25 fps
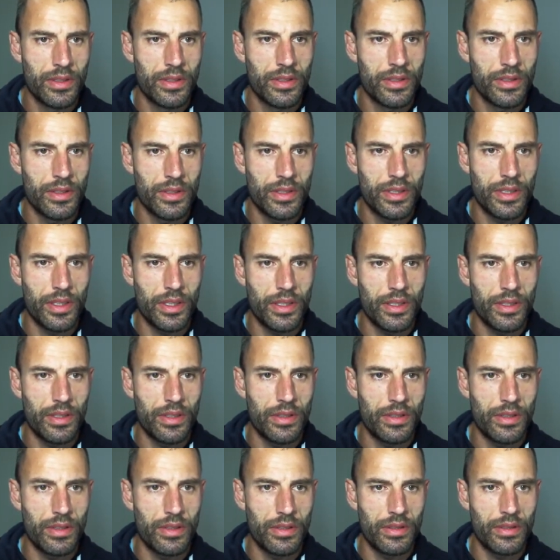So
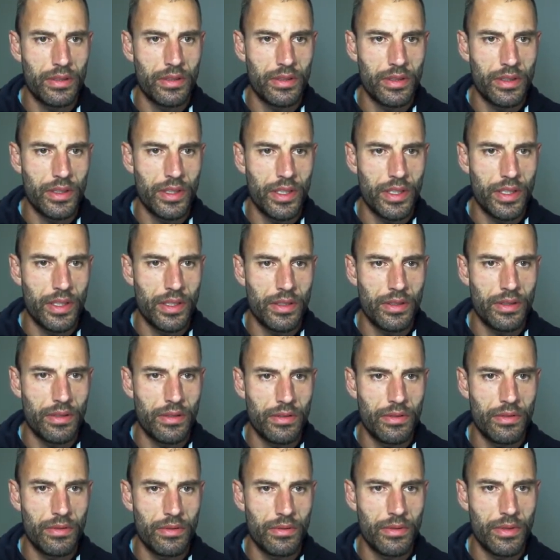
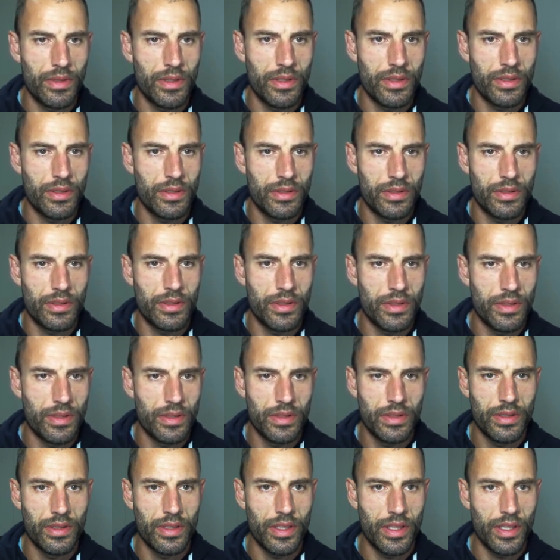hello world,
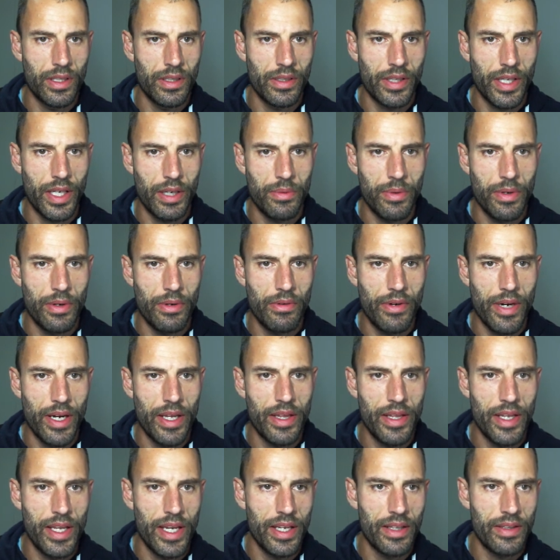how can we
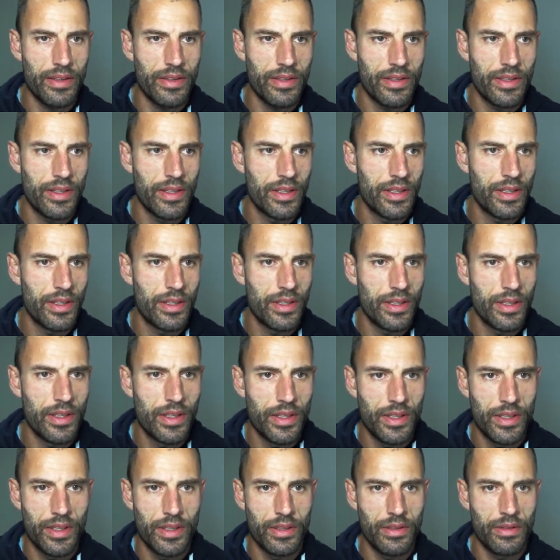run that?
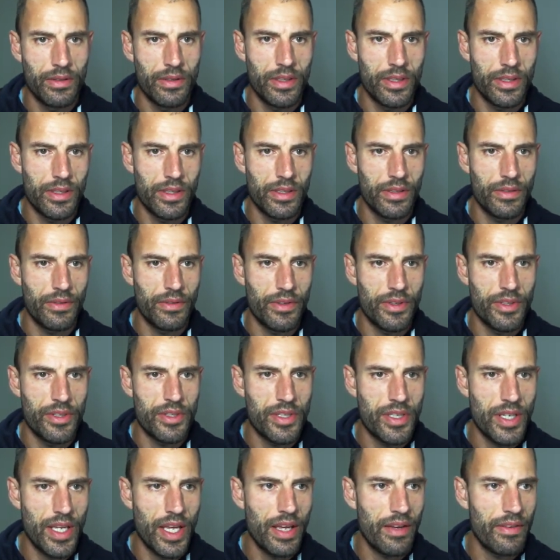Let's just
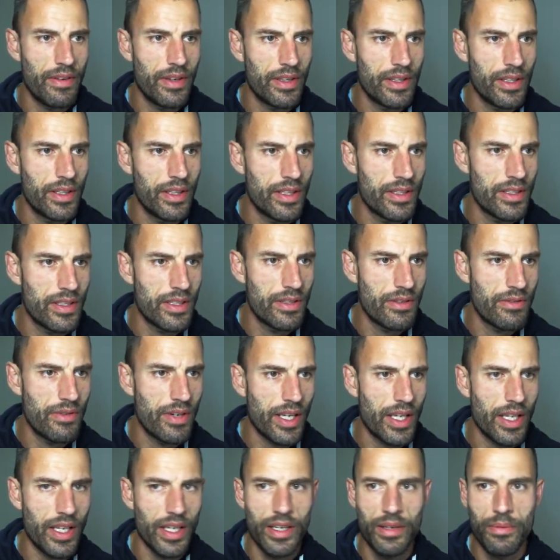save it, and there's a
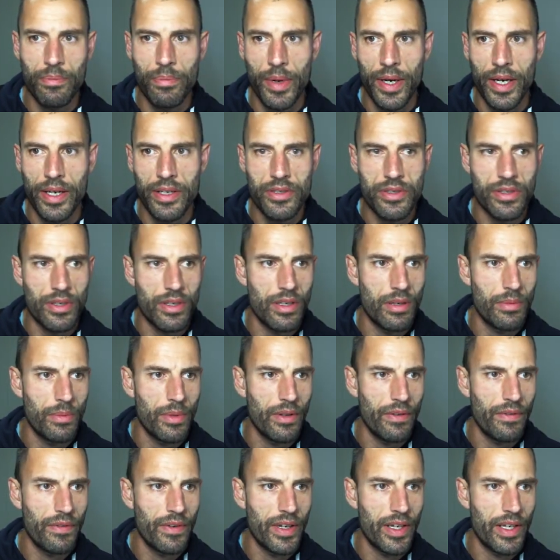trick in PyCharm.
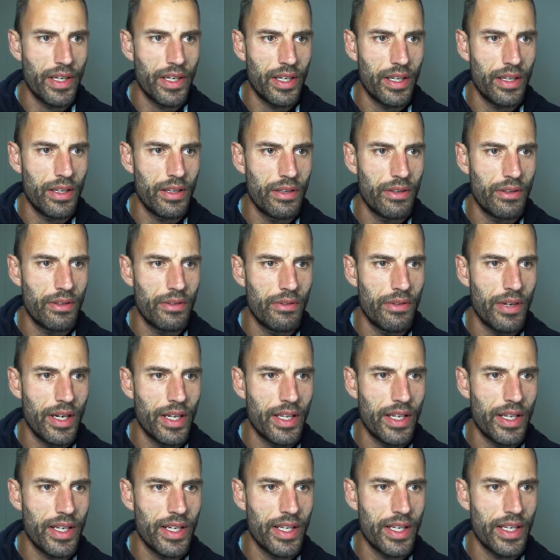If I go
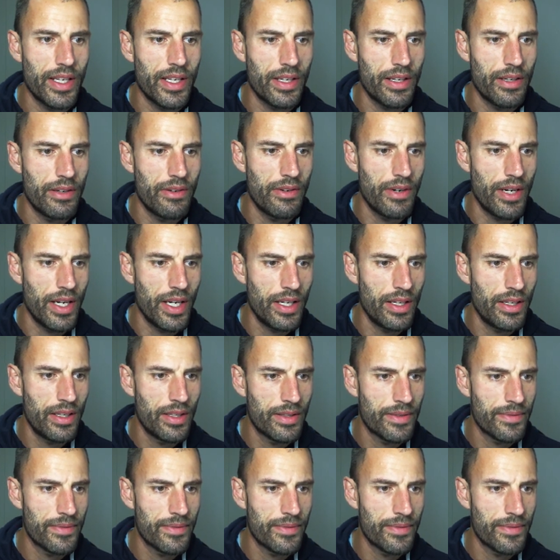right click run